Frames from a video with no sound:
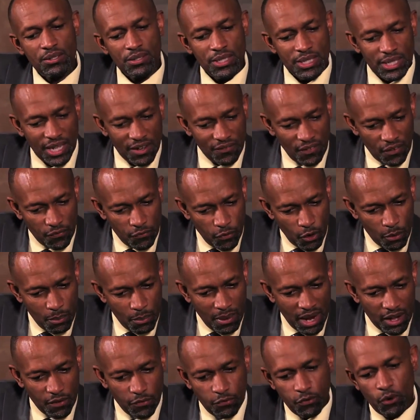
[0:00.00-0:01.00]
drive a
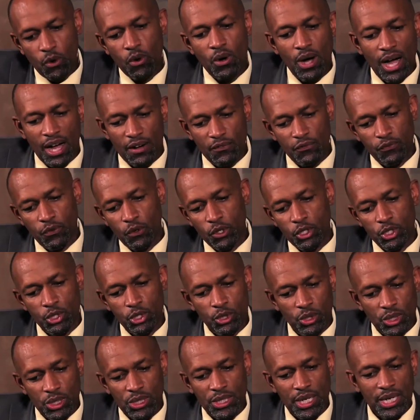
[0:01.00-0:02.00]
4x4, have 4
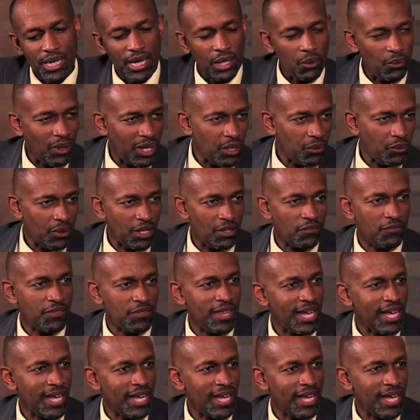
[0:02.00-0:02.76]
children and 1 wife.